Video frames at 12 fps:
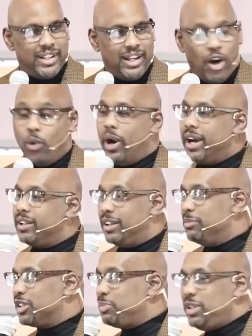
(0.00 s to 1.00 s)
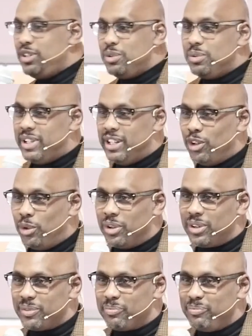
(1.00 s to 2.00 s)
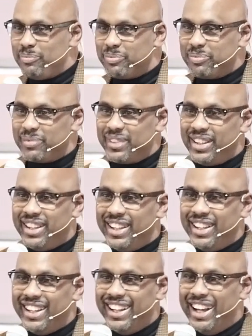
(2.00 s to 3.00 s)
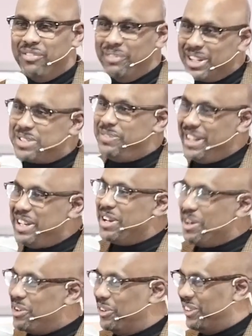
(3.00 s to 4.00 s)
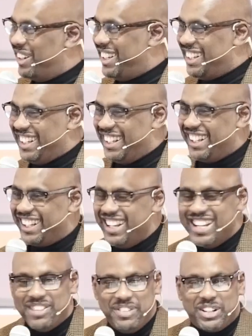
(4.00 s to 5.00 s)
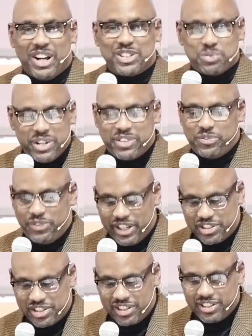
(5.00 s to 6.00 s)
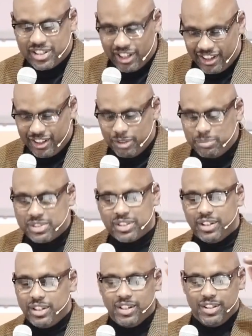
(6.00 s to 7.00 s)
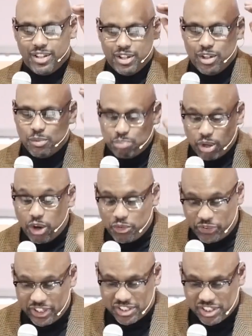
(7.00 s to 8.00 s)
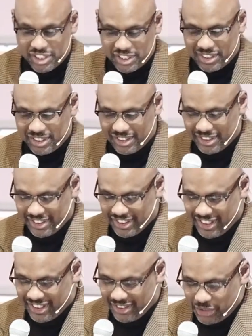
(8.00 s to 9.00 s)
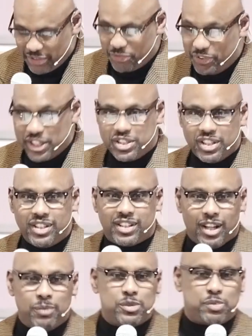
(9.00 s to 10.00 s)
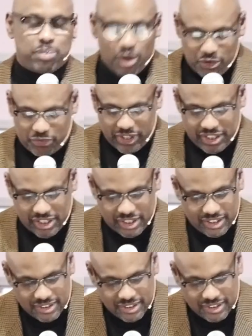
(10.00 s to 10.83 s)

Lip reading: That must be you then, Lord. That must be you. Because with vision comes provision. With vision comes provision.